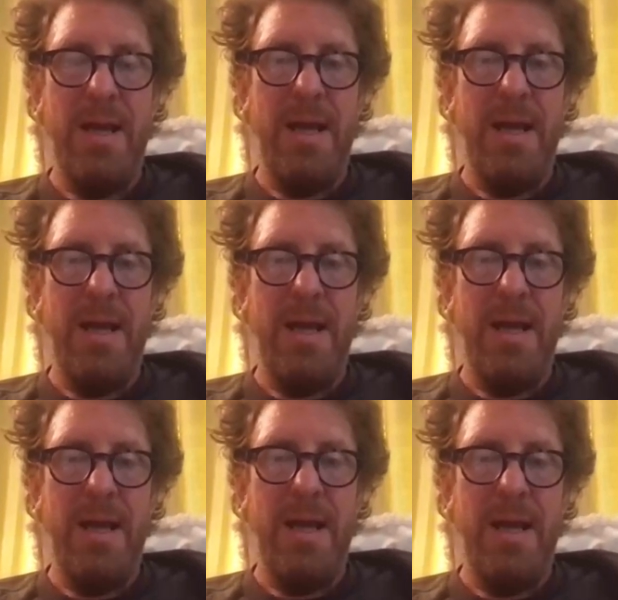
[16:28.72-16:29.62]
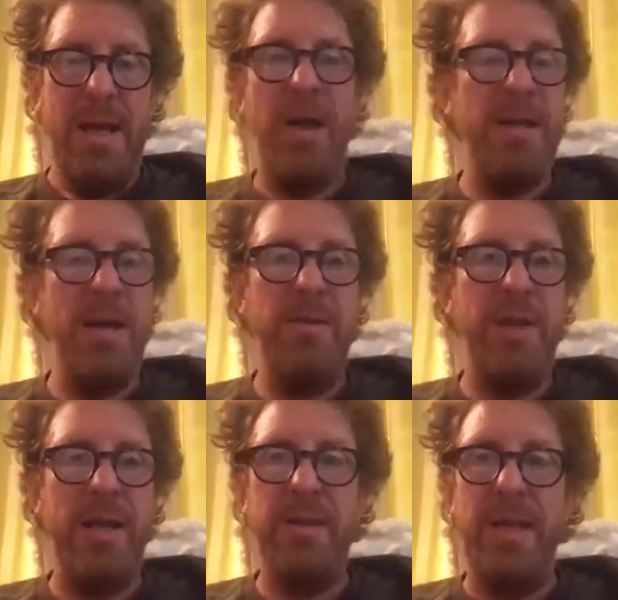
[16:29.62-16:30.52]
And, you know, I
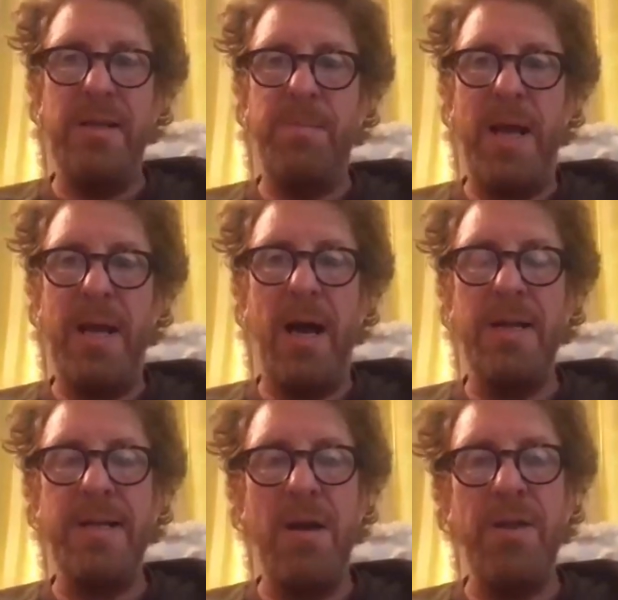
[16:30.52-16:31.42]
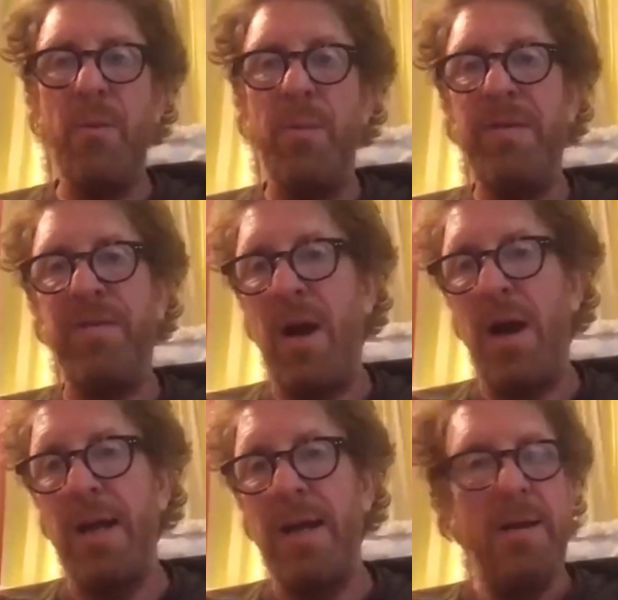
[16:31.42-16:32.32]
don't think we'll be
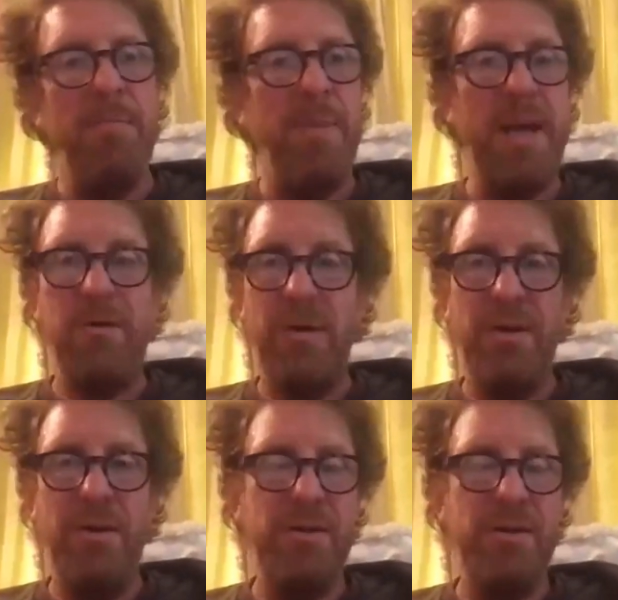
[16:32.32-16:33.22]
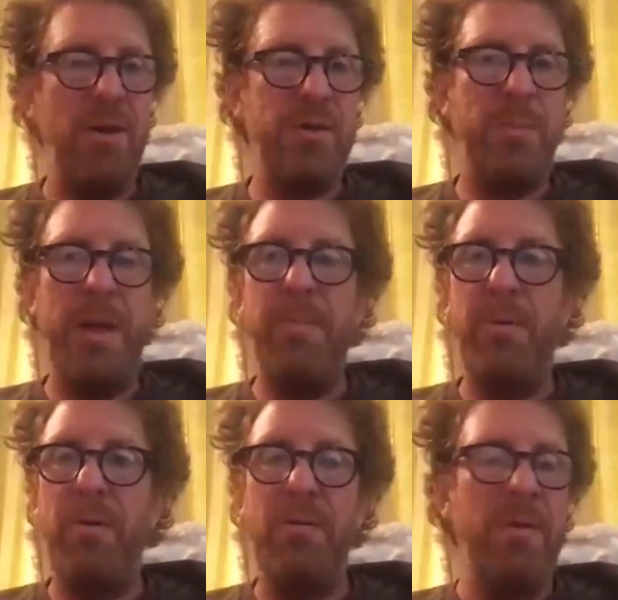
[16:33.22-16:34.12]
flying big crews and lots of
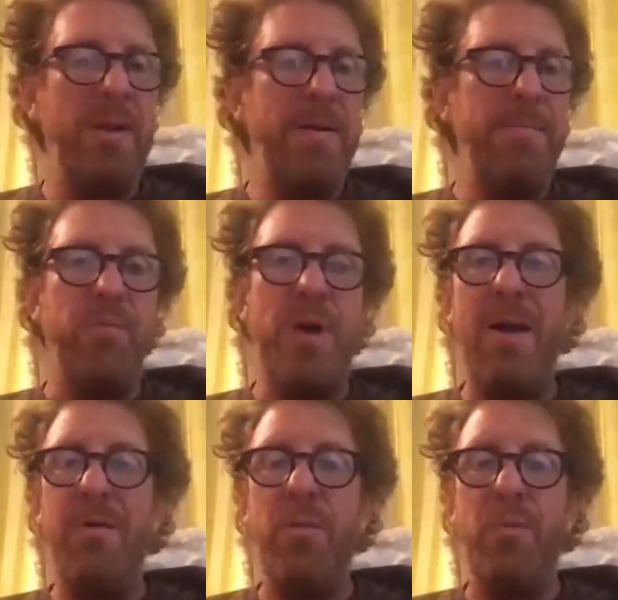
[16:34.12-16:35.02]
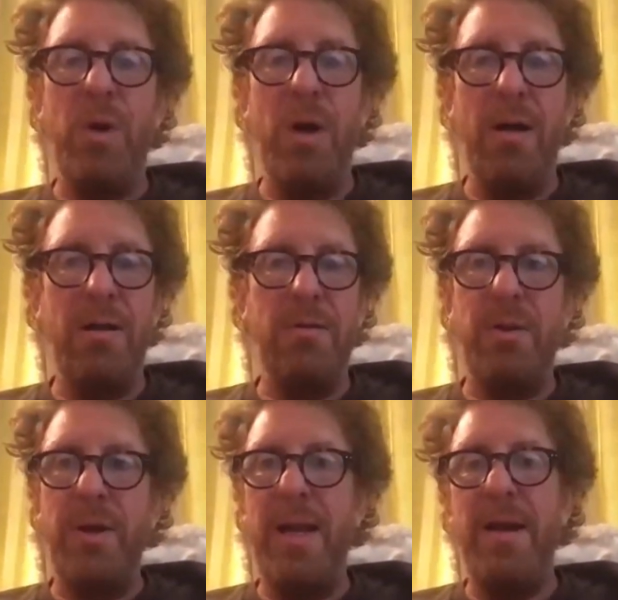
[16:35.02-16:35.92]
people around the world
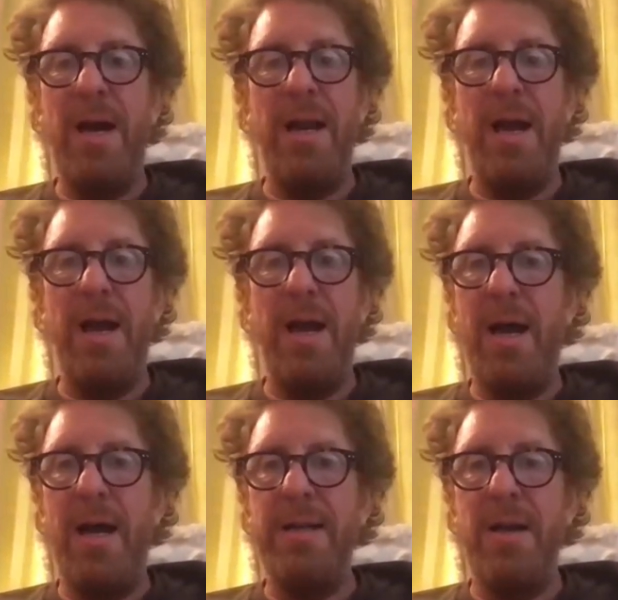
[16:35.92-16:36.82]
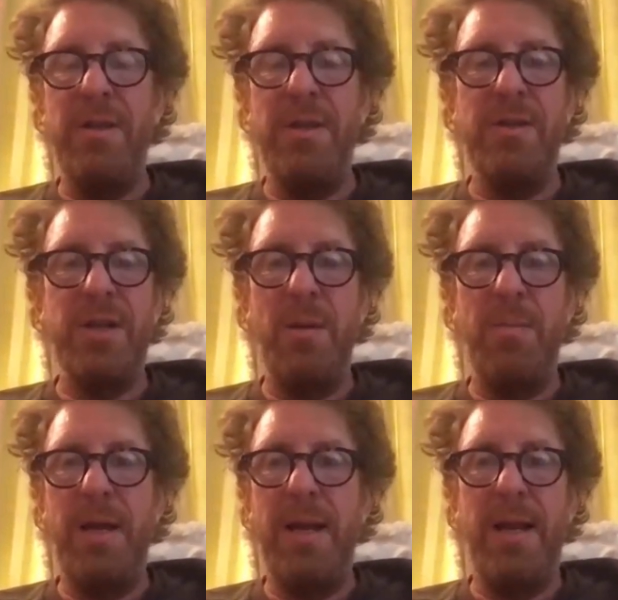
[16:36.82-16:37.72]
doing any, I don't think there's going
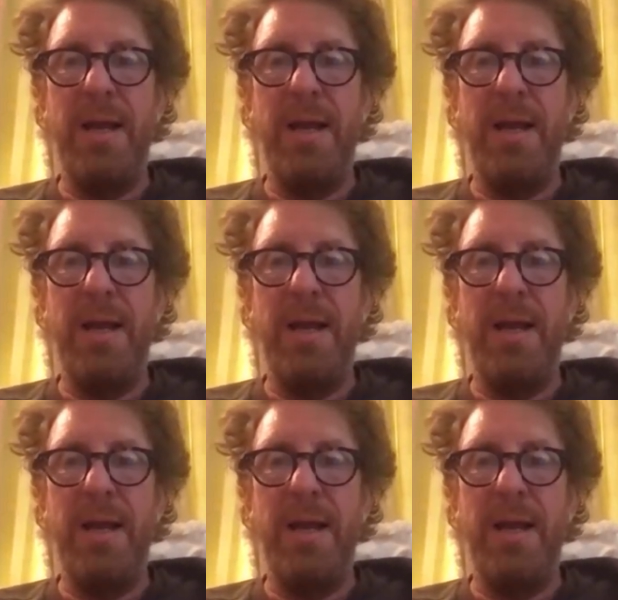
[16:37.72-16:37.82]
to be an